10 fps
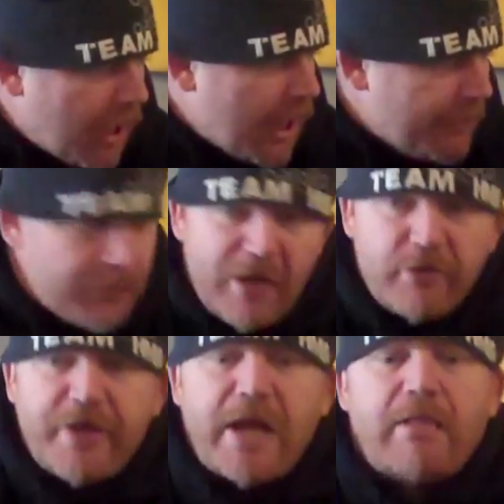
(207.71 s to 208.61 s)

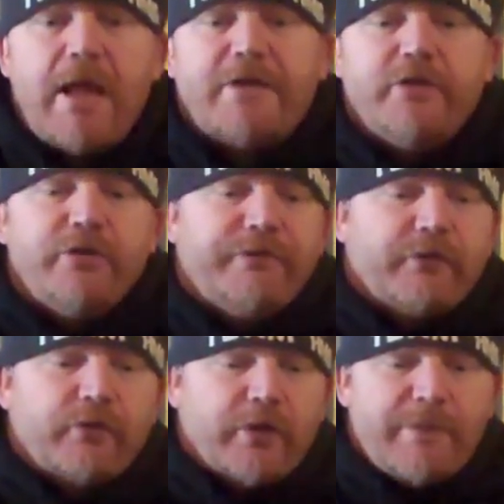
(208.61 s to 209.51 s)
Another thing I like to do
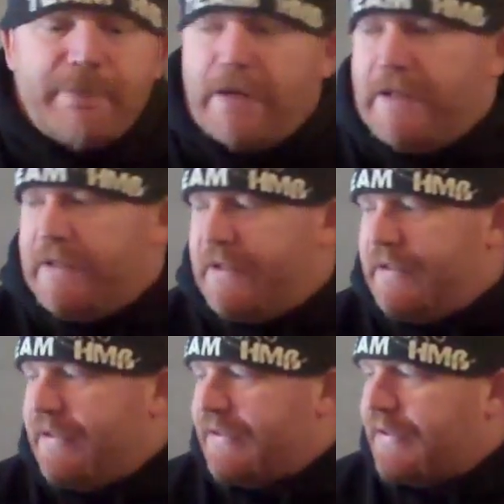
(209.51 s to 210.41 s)
for grip
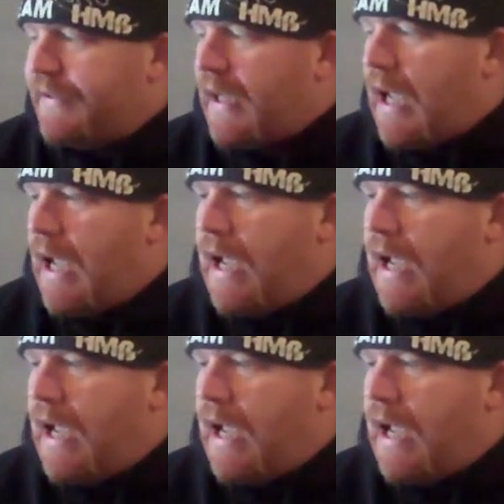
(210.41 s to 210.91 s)
is